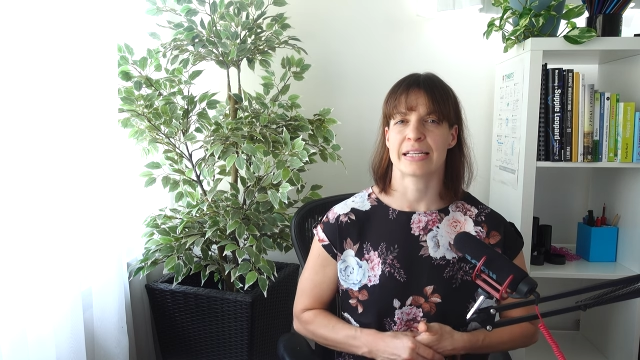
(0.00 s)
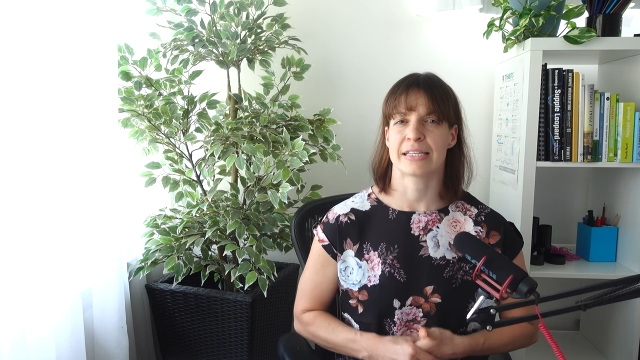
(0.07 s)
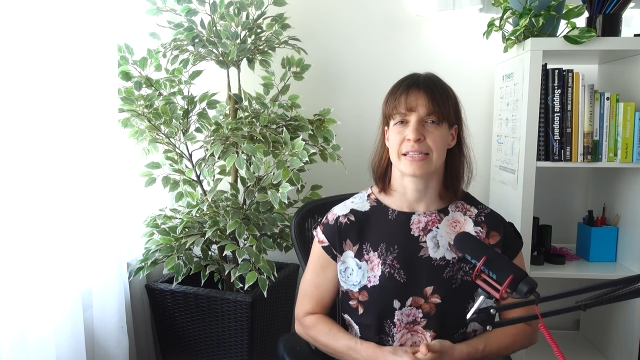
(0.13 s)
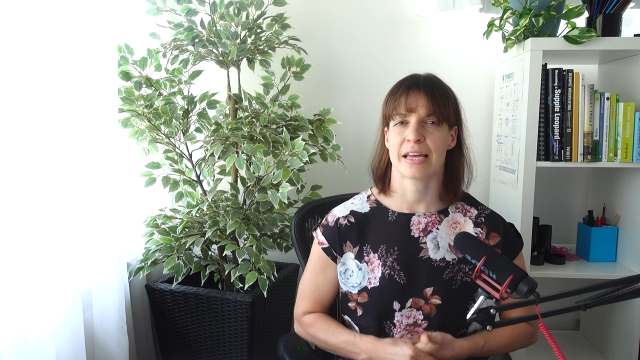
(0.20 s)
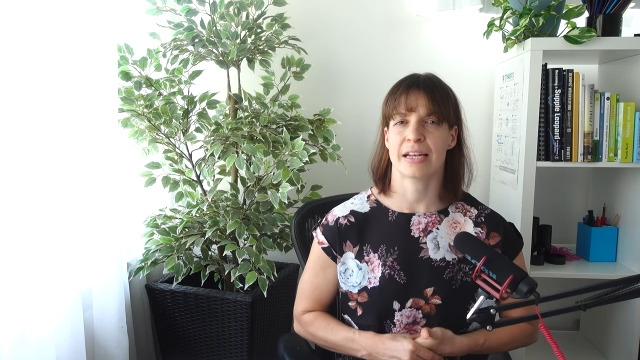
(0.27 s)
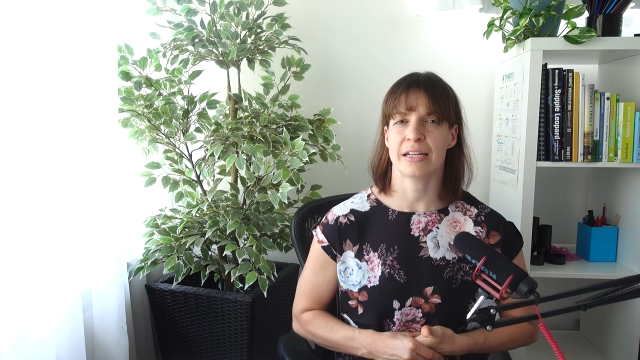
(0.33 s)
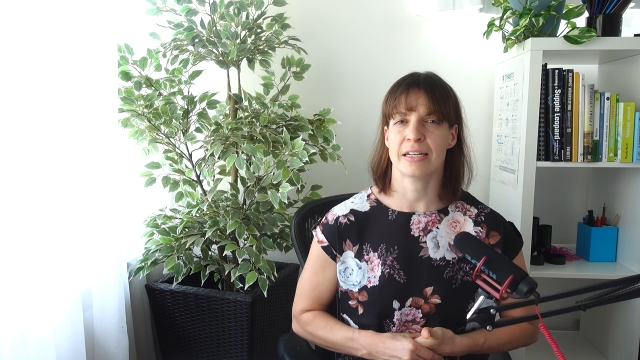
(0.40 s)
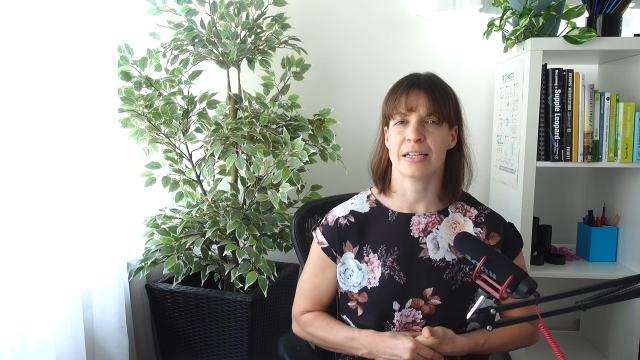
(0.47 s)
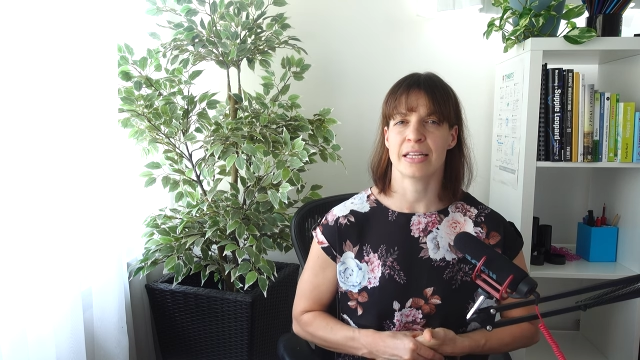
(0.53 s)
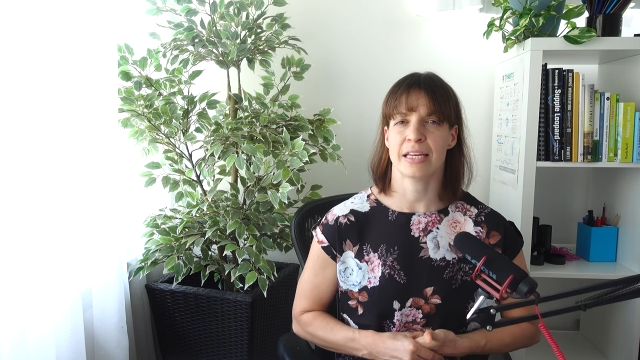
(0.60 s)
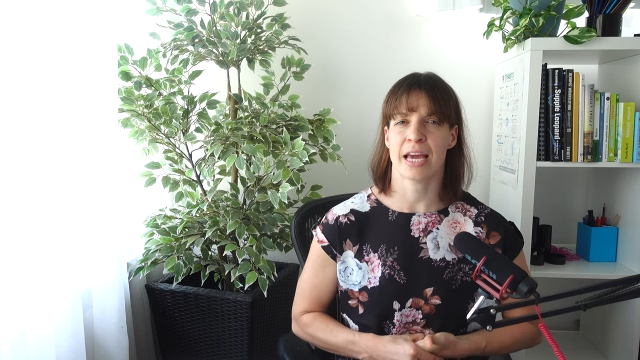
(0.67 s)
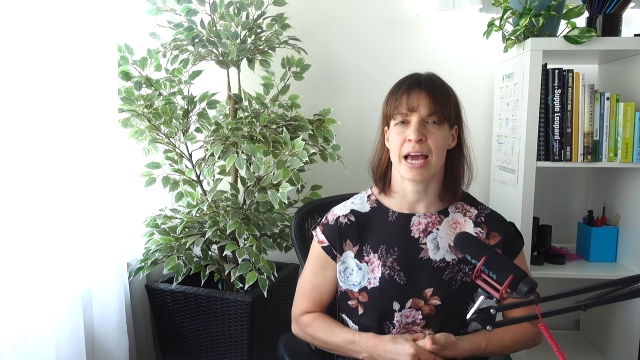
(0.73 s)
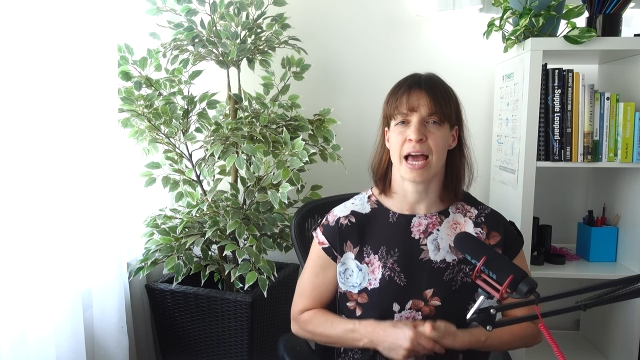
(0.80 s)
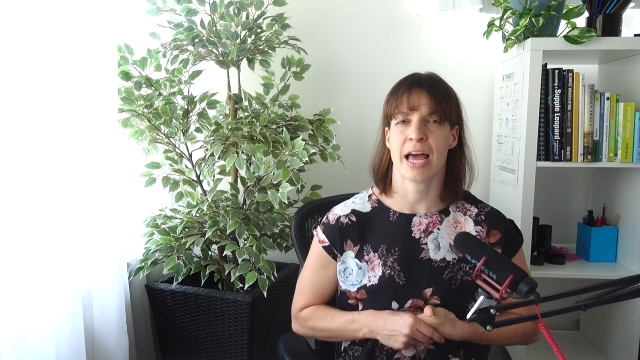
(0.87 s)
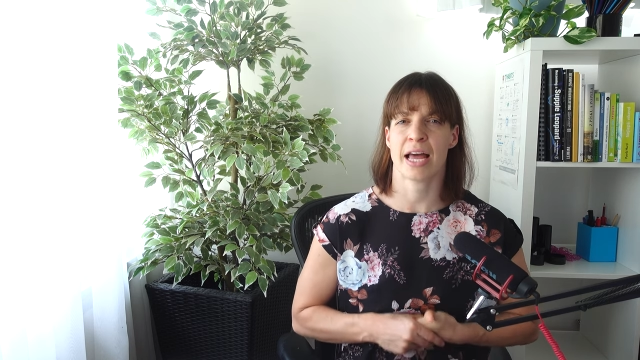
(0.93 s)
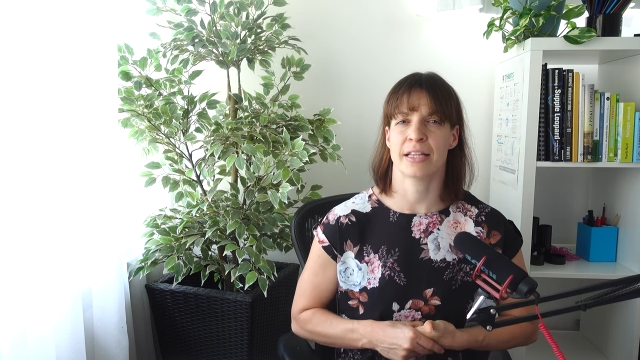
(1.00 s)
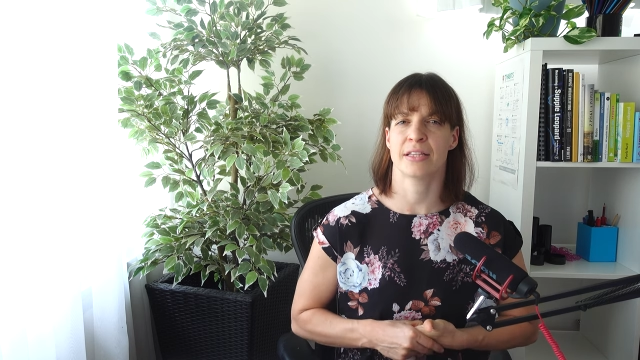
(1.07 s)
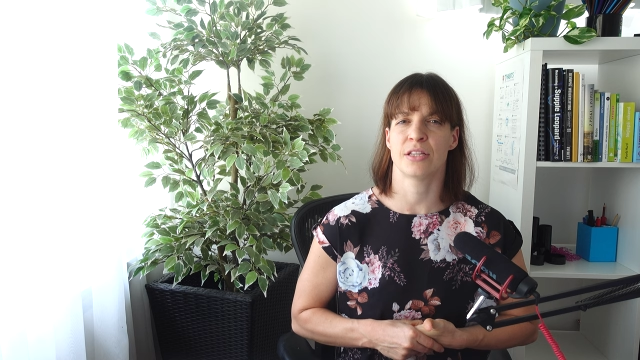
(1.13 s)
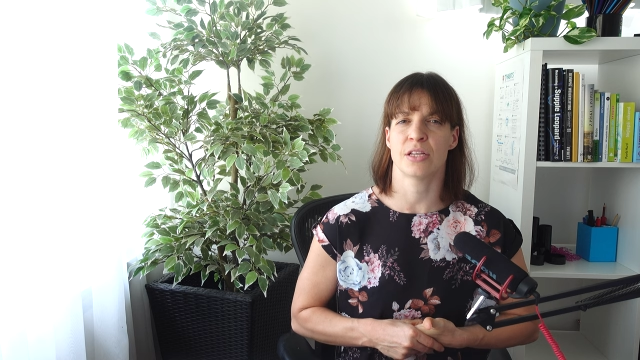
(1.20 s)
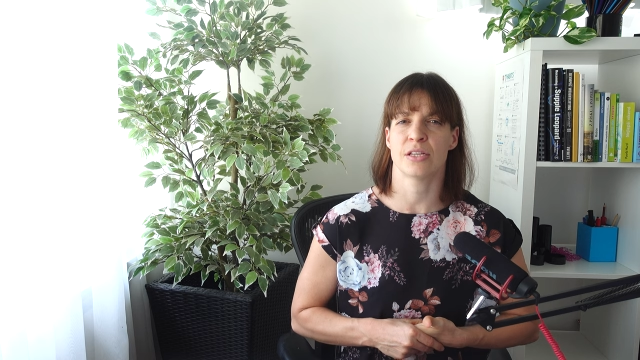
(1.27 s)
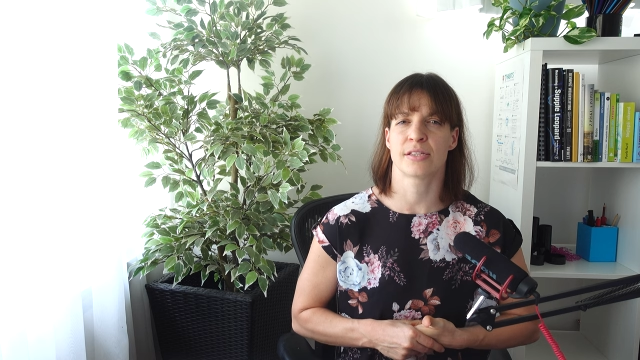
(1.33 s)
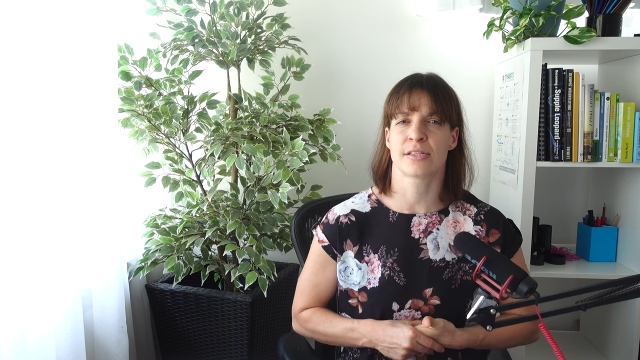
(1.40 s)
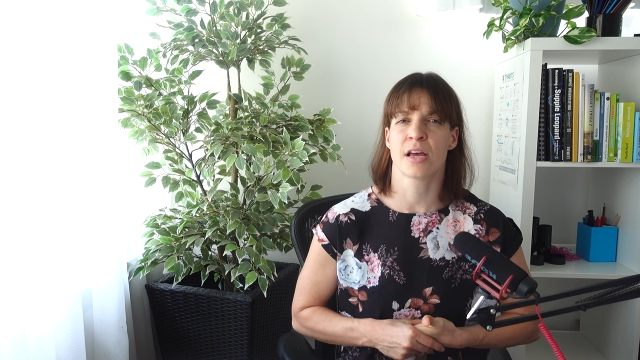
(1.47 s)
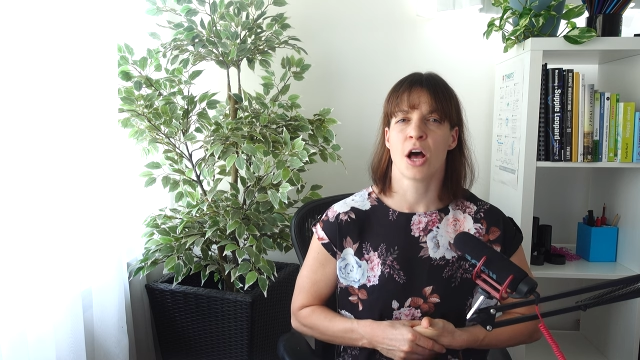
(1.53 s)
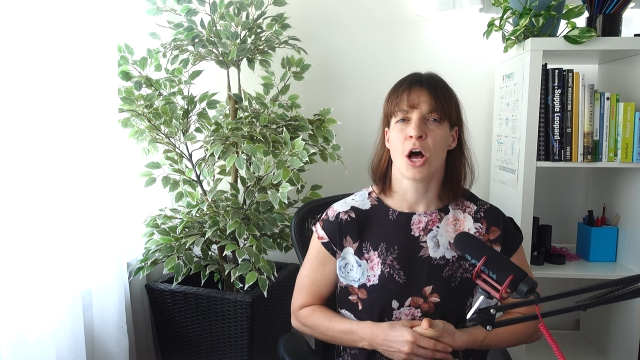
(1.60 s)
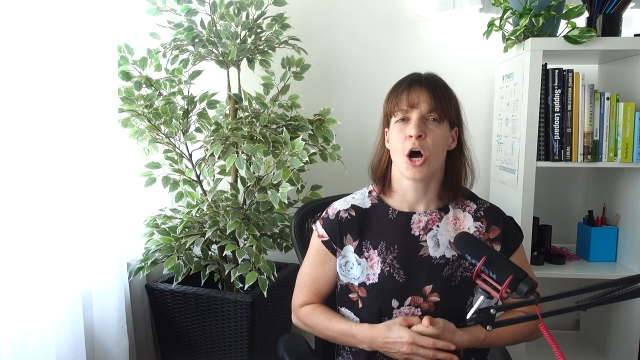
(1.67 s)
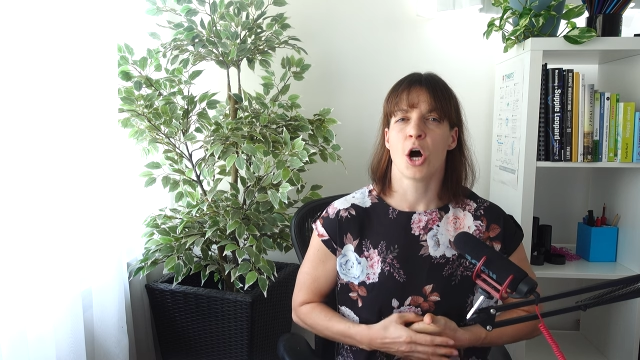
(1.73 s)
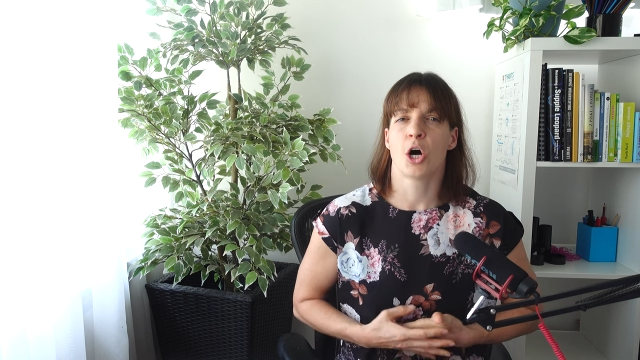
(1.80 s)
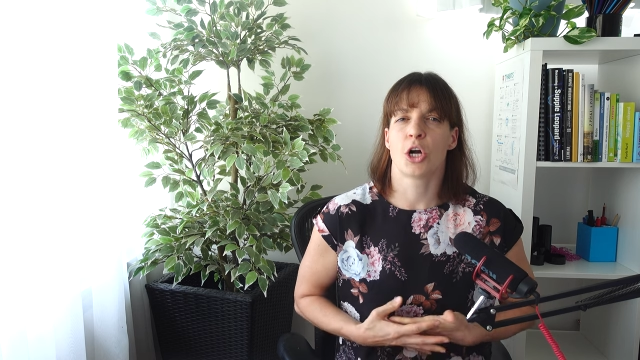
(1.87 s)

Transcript: I suddenly had this